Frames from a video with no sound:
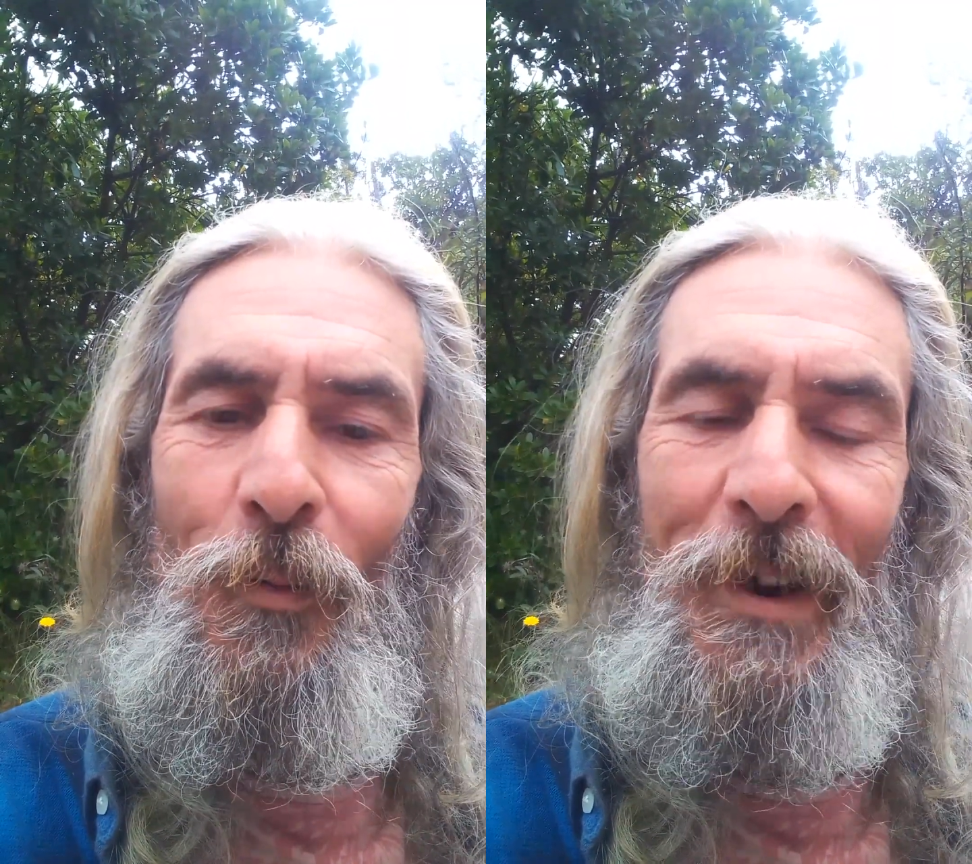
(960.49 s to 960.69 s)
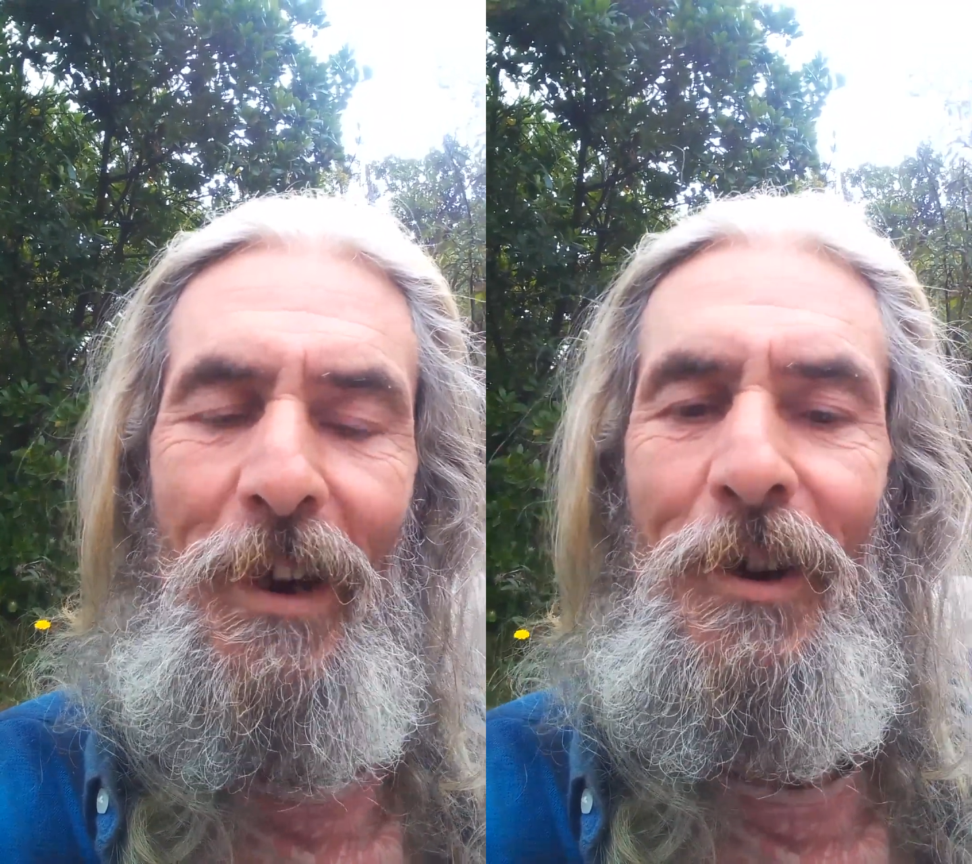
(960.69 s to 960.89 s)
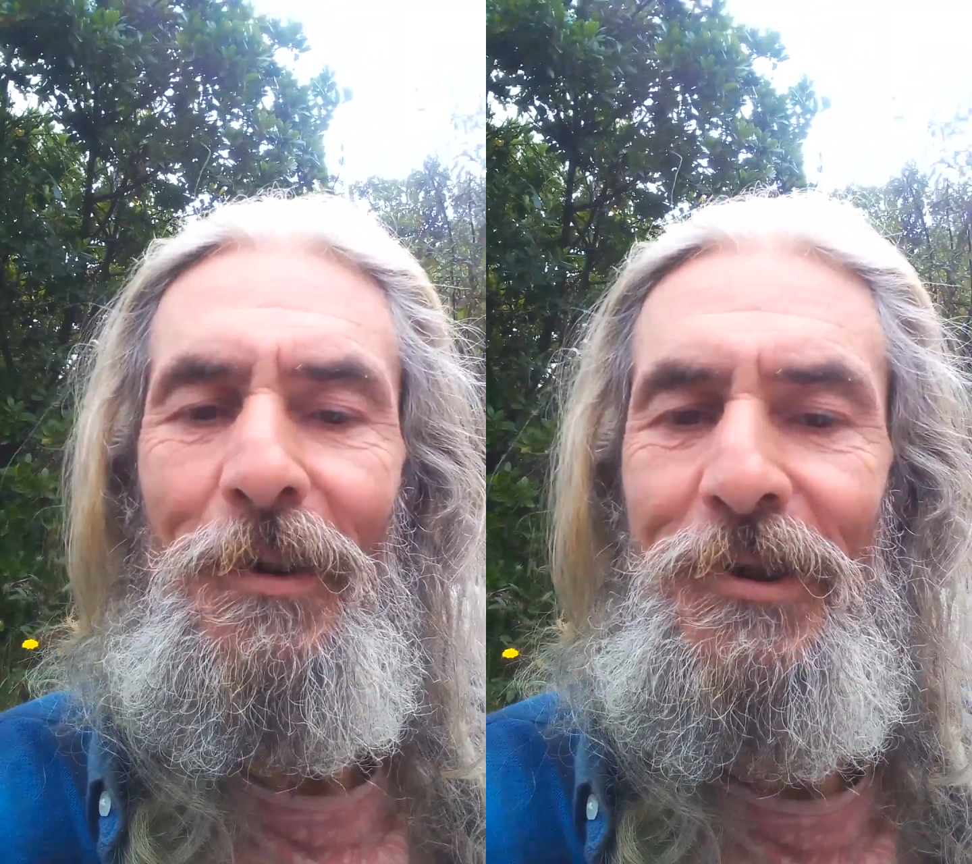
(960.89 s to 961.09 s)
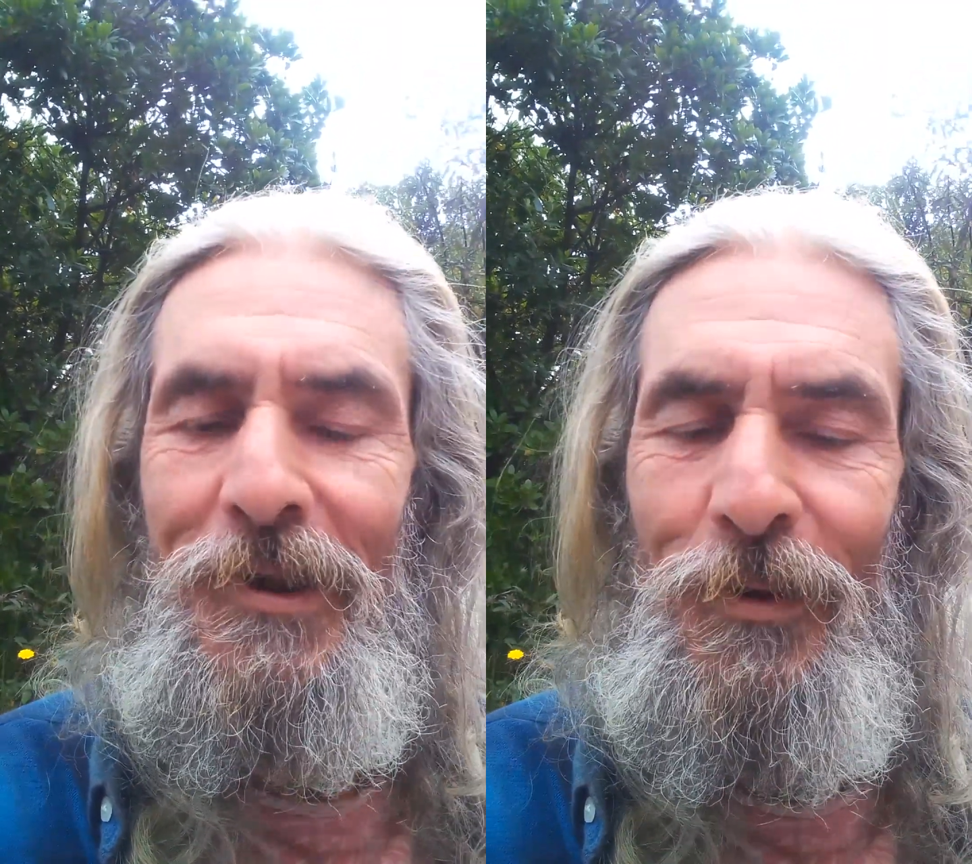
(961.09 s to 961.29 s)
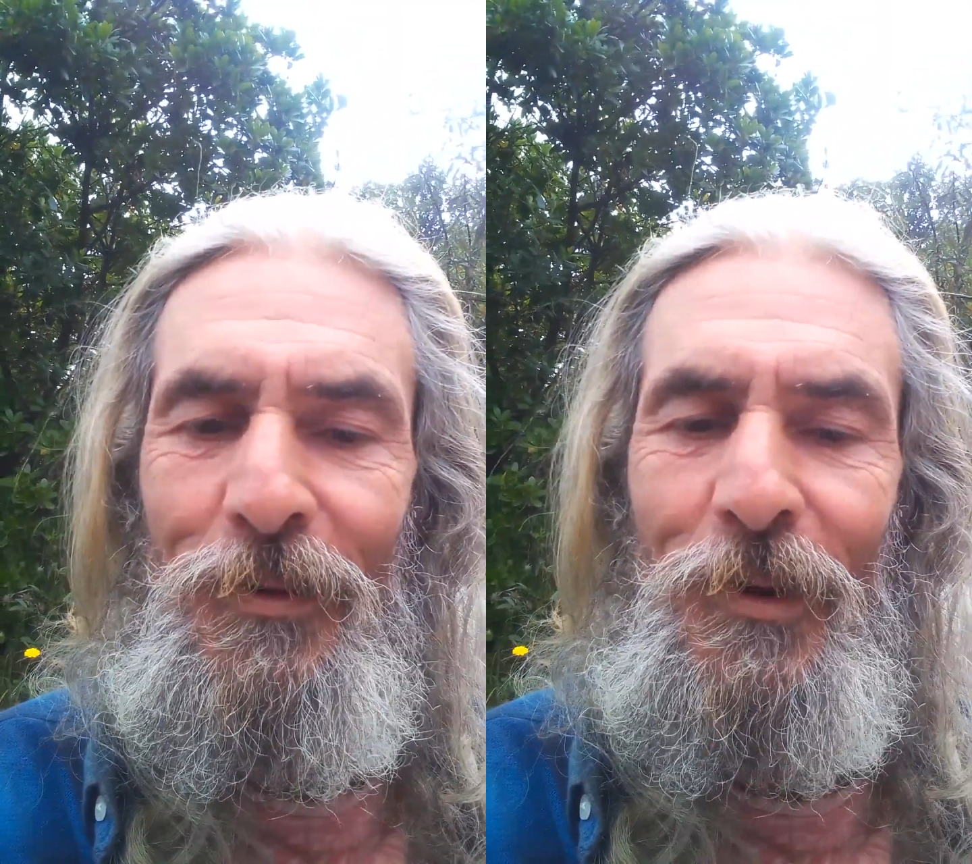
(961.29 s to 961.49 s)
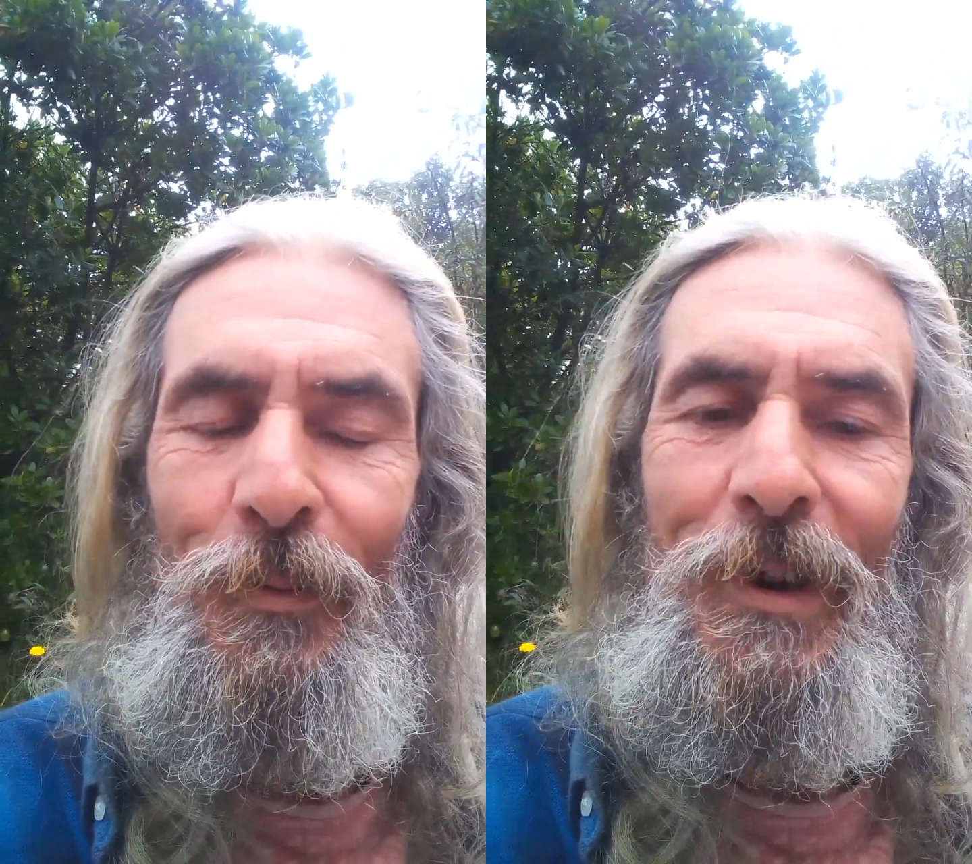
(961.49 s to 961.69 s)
we are children,